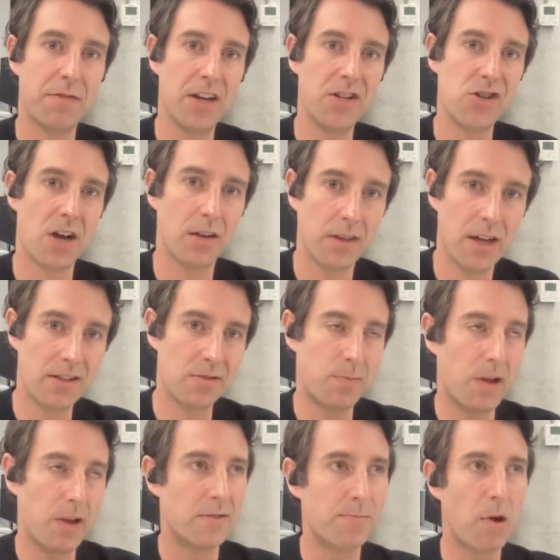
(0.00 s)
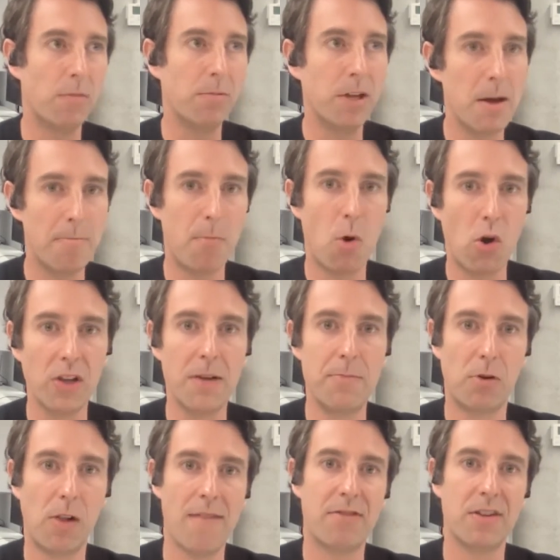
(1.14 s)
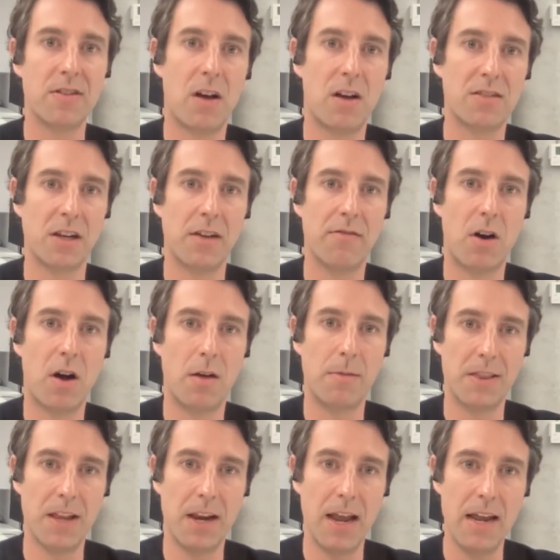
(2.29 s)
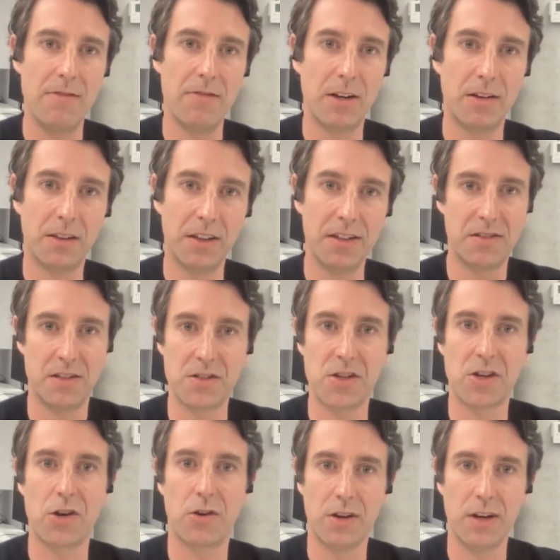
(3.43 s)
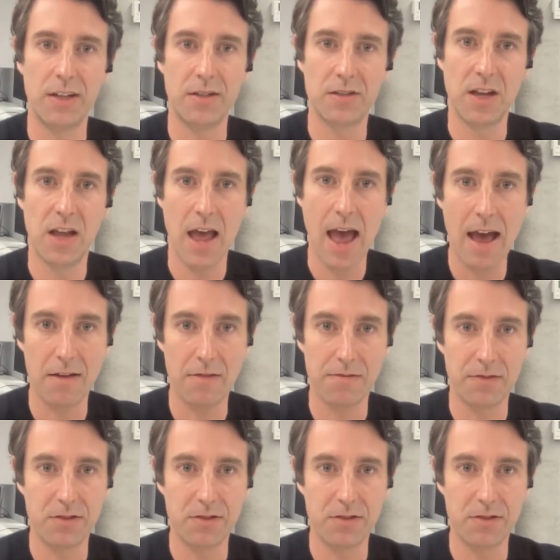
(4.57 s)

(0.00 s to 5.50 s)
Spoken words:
feature. It's probably a more liberal advertising environment than even listed securities have.